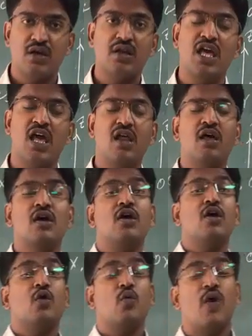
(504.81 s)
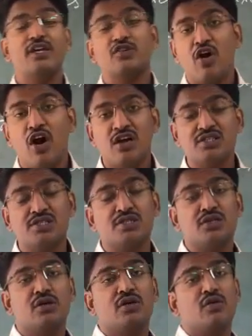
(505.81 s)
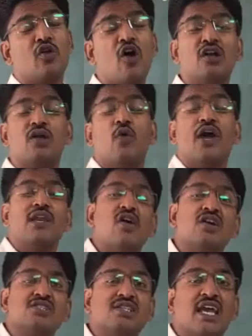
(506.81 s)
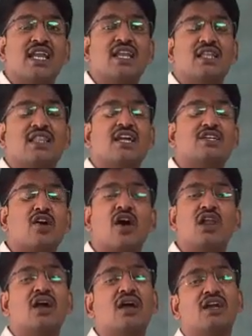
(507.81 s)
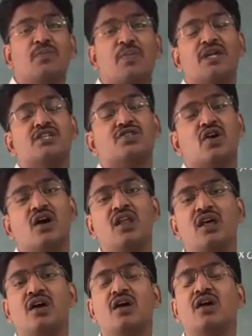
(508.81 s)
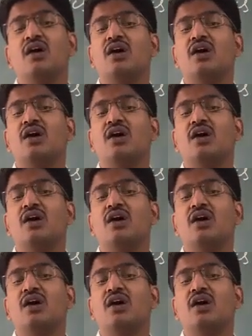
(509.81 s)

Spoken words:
Clear? Why cos, why not sin, that all depends on